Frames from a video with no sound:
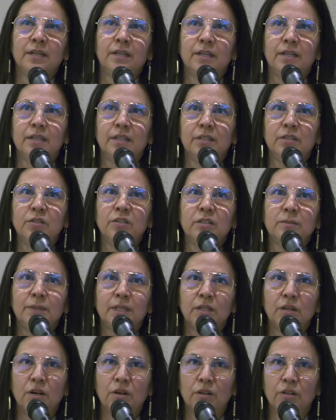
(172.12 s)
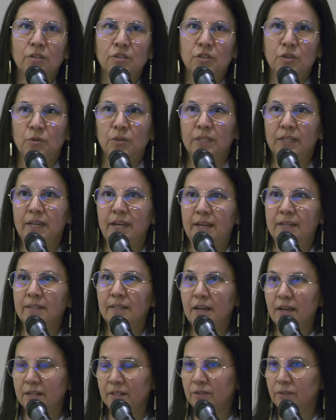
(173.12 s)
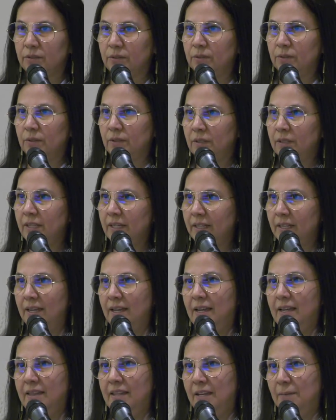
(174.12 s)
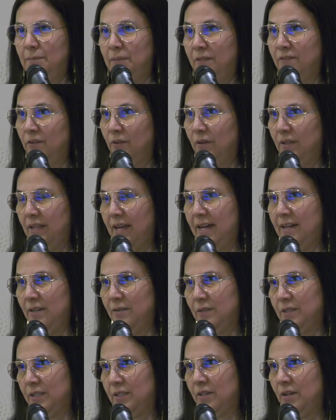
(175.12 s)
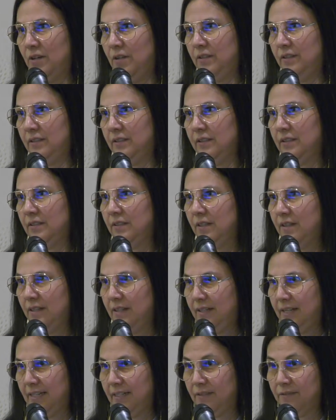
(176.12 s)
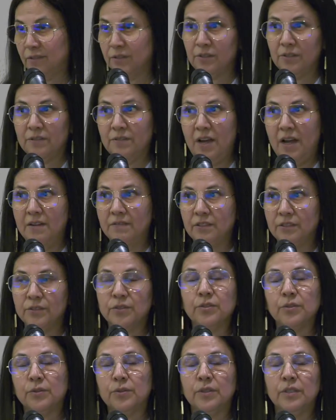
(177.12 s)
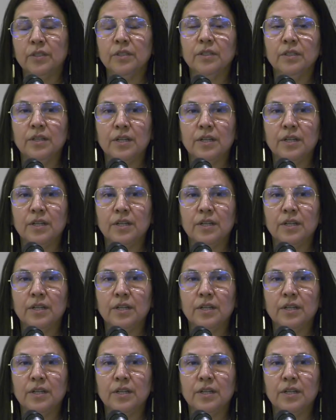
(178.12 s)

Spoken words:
It used to be called Jodaket High School, and then before that it was called the Native Survival School.